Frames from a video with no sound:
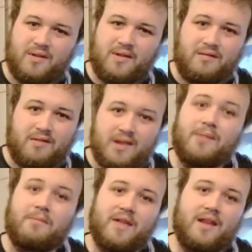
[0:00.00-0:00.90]
that there is
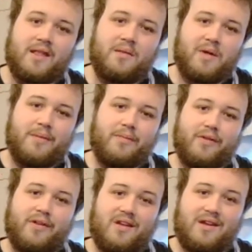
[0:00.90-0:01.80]
something in the Bible
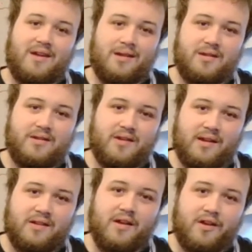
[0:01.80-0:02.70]
that he's
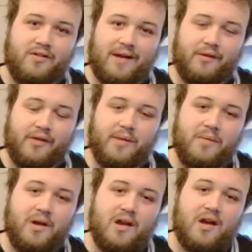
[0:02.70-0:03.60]
turned around on them.